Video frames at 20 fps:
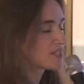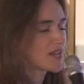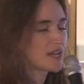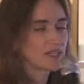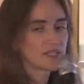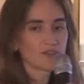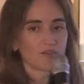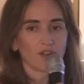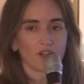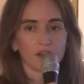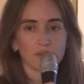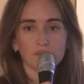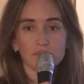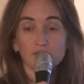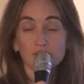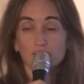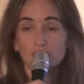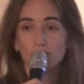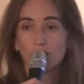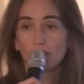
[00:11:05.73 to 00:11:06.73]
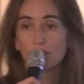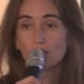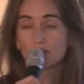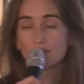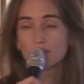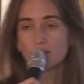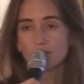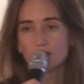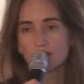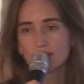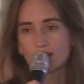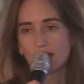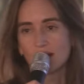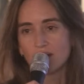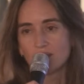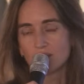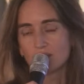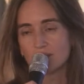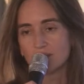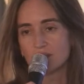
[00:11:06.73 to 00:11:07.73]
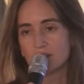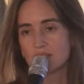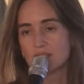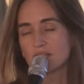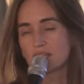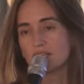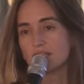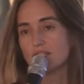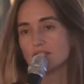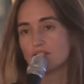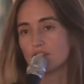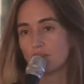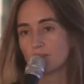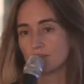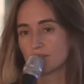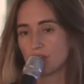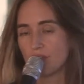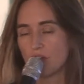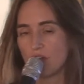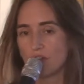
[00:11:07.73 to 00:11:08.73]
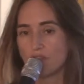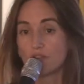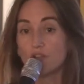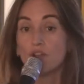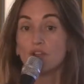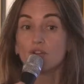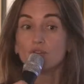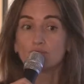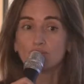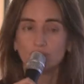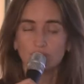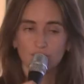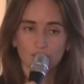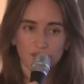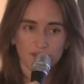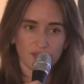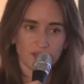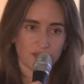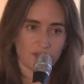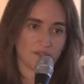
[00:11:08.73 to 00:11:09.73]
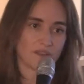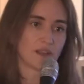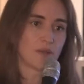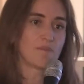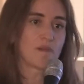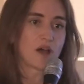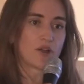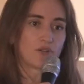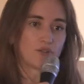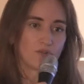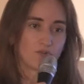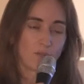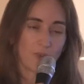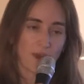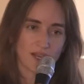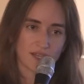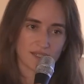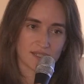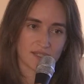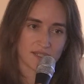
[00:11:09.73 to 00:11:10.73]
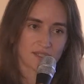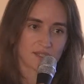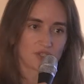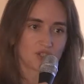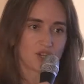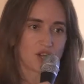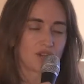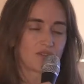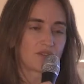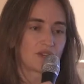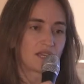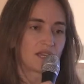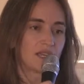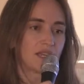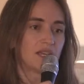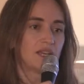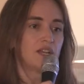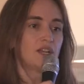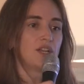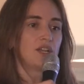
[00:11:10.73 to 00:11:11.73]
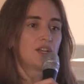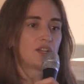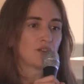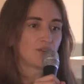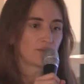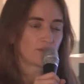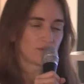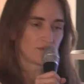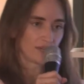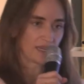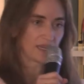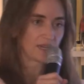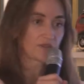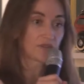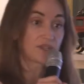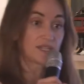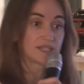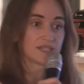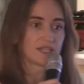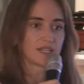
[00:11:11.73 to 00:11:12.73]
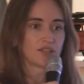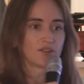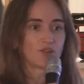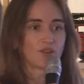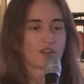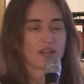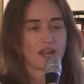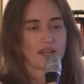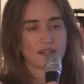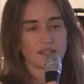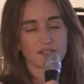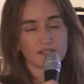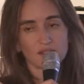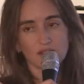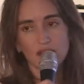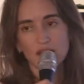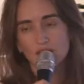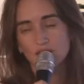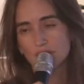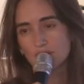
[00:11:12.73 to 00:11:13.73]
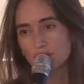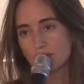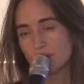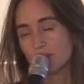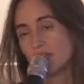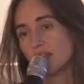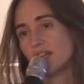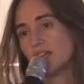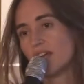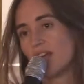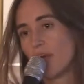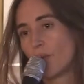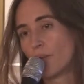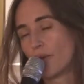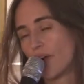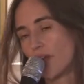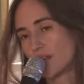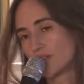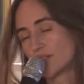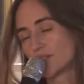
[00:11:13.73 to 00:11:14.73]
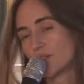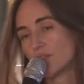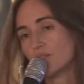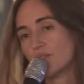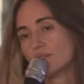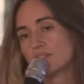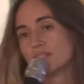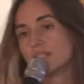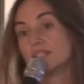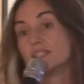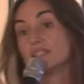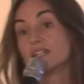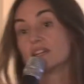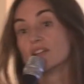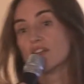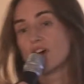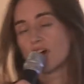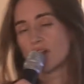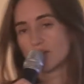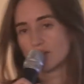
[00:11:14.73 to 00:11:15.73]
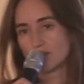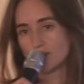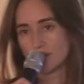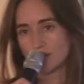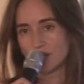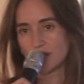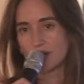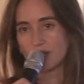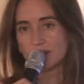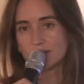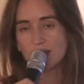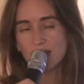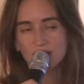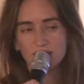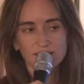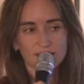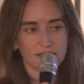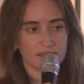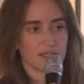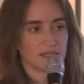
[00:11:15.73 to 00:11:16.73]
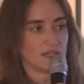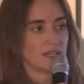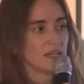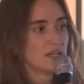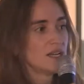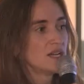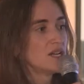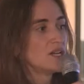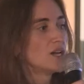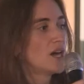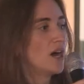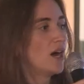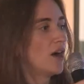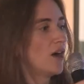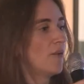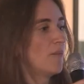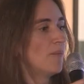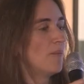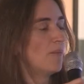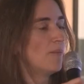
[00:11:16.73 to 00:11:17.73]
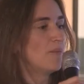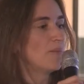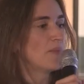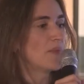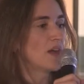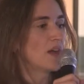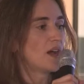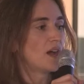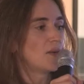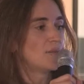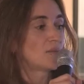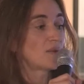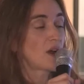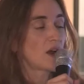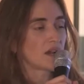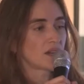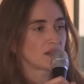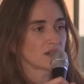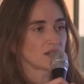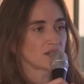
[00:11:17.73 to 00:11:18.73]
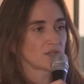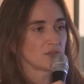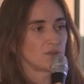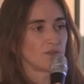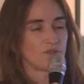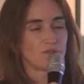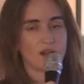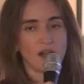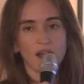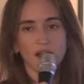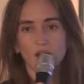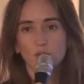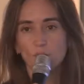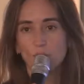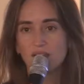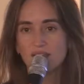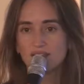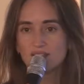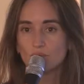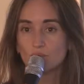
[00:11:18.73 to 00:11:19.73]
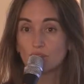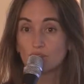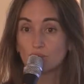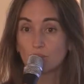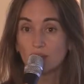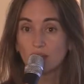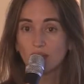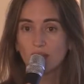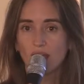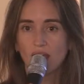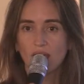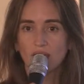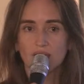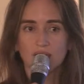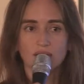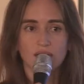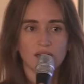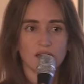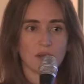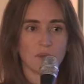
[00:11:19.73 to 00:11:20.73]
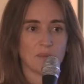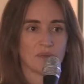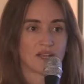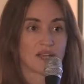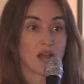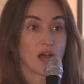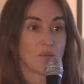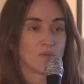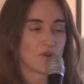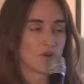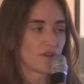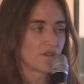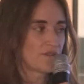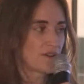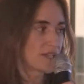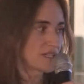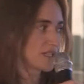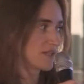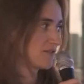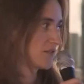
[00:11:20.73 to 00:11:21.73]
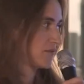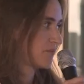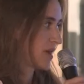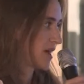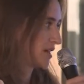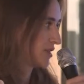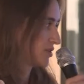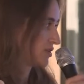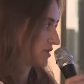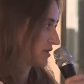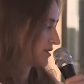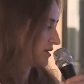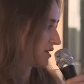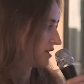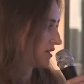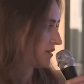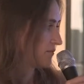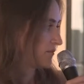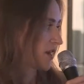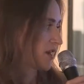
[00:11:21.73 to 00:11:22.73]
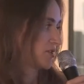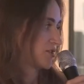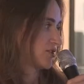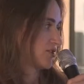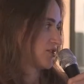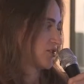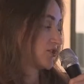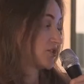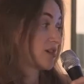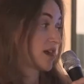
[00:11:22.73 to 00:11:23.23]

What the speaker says: set very ambitious goals for ourselves as in terms of reducing the amount of waste generally, increasing organic collection, and we're also using technology and testing products to find ways in which we can become more effective at managing our